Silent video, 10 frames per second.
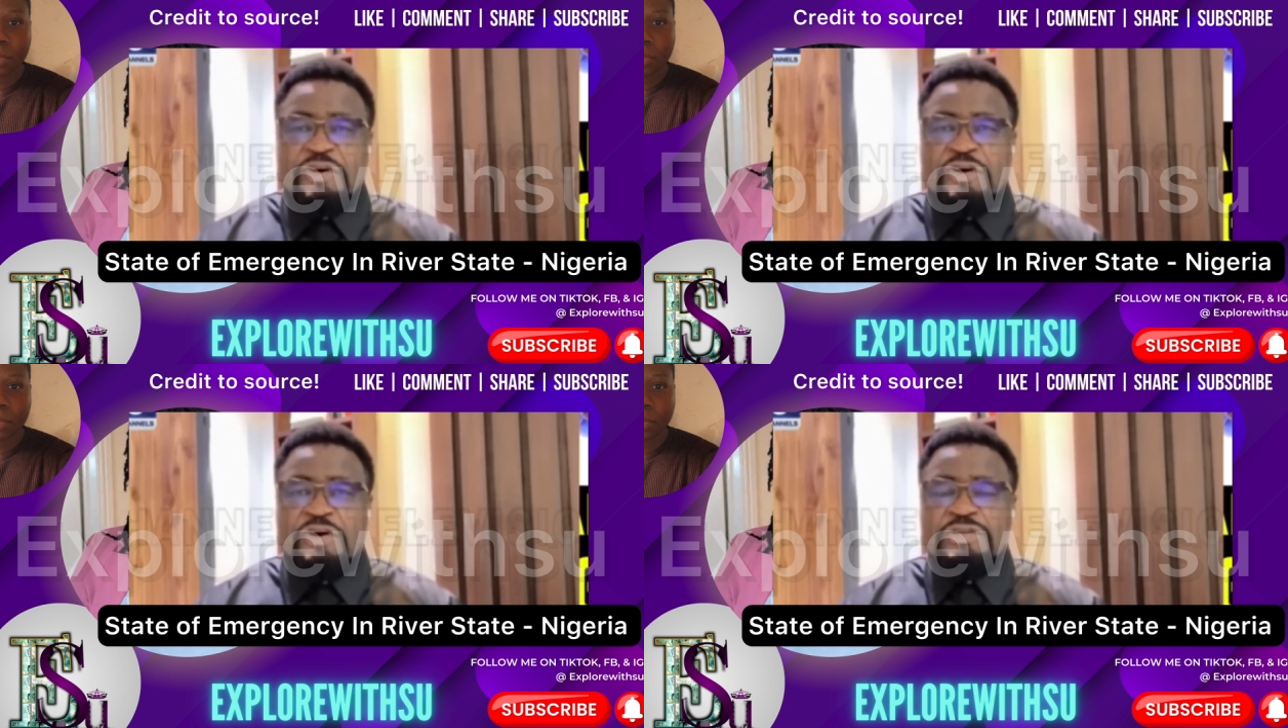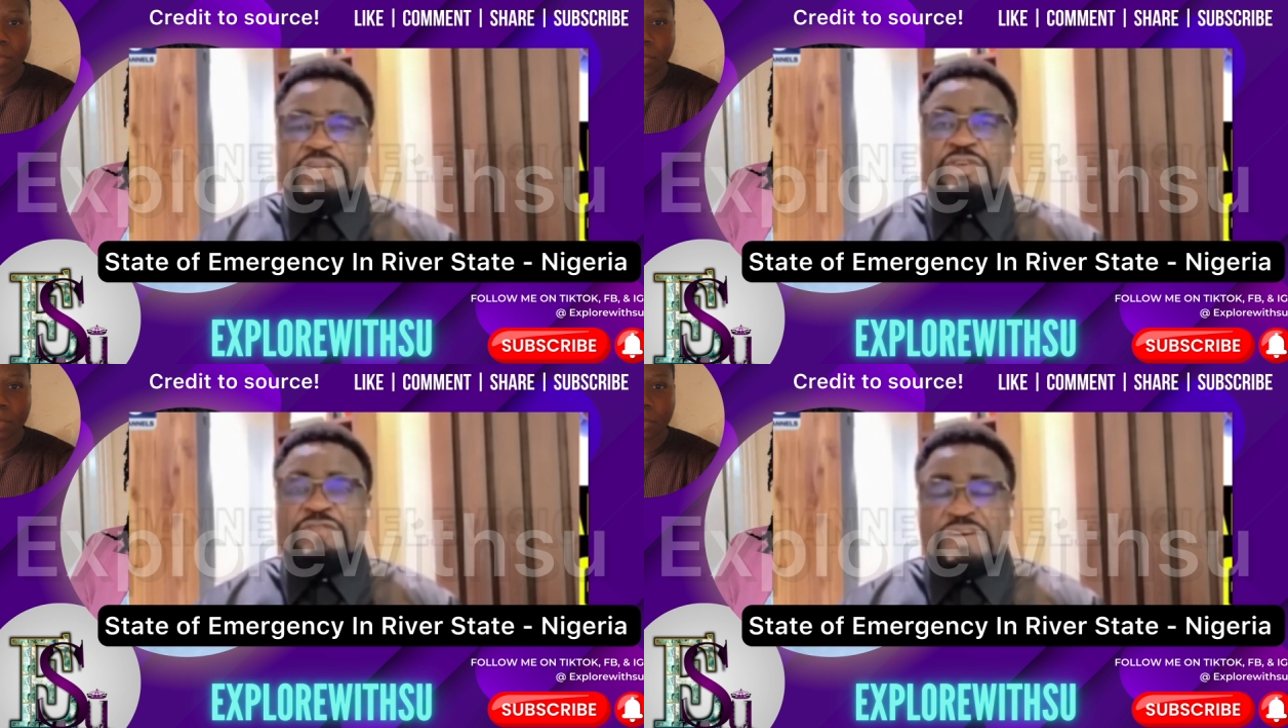
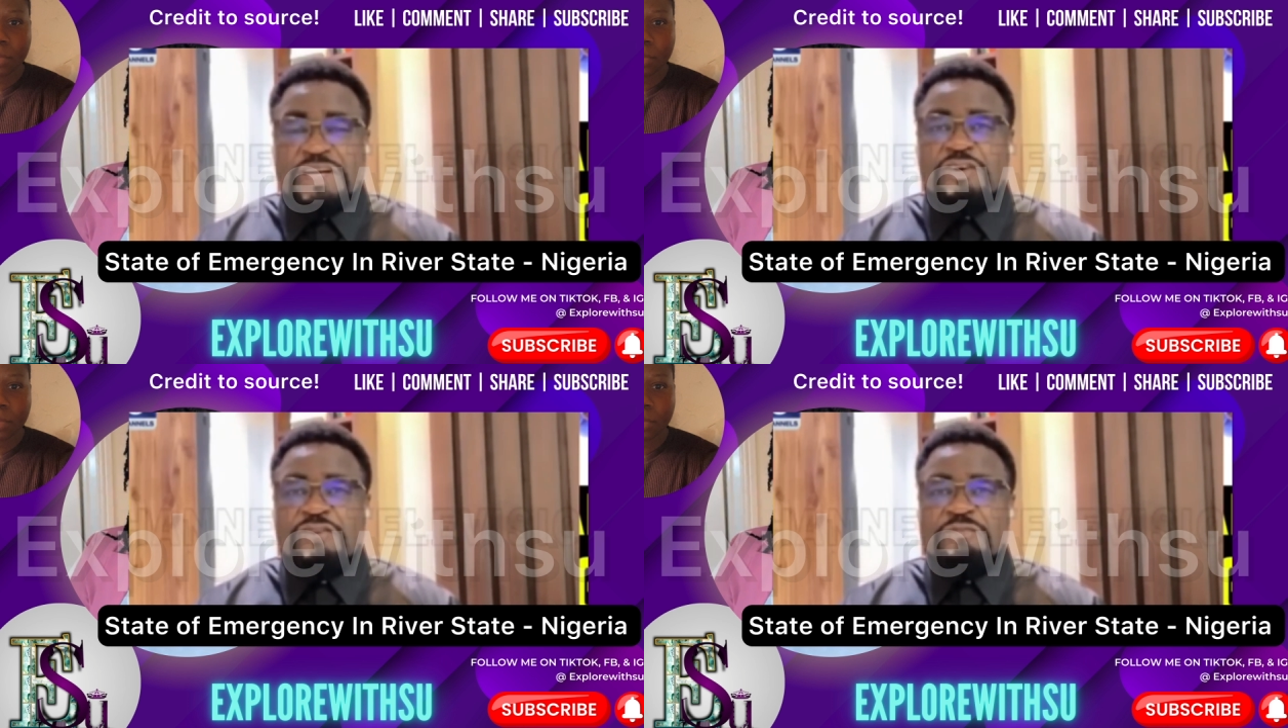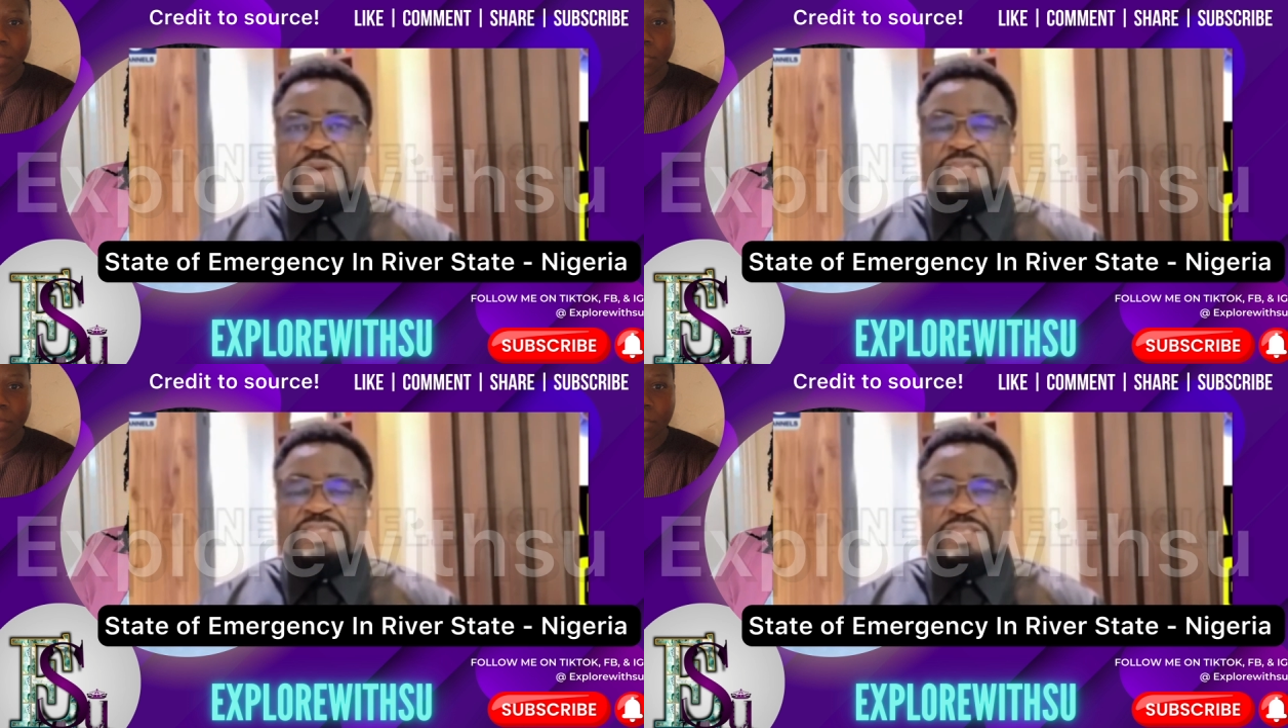for the federal
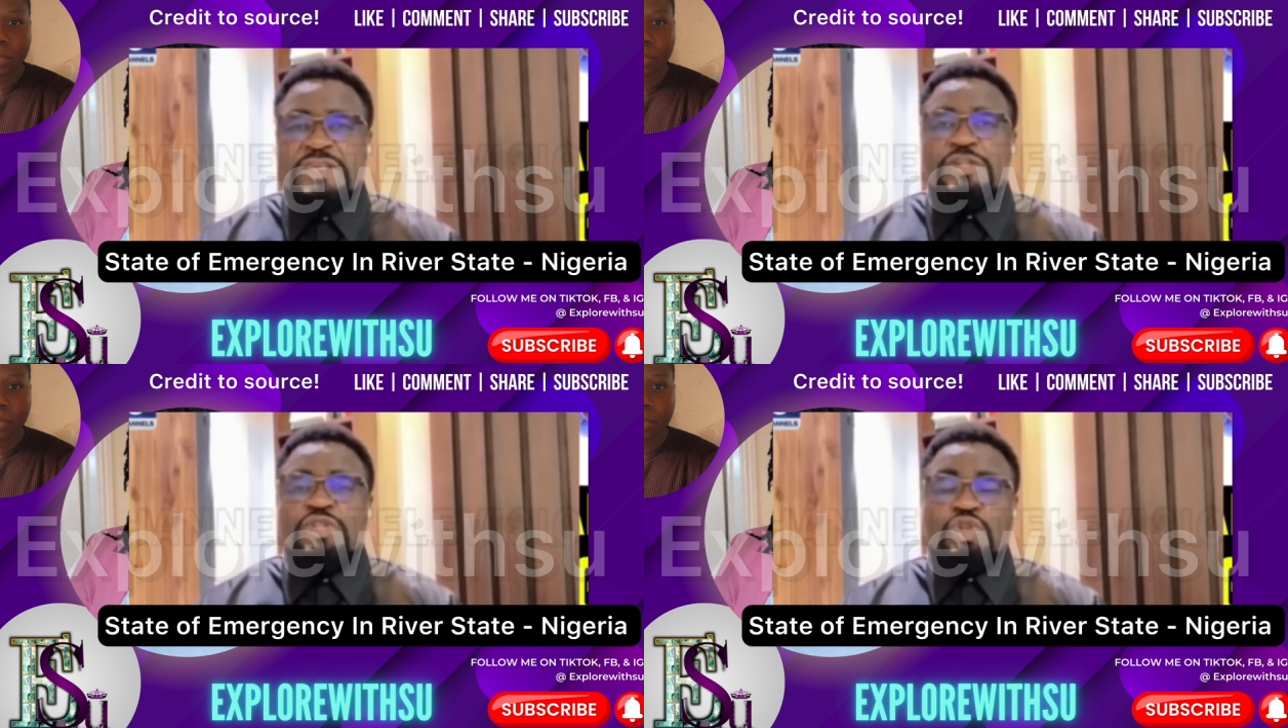government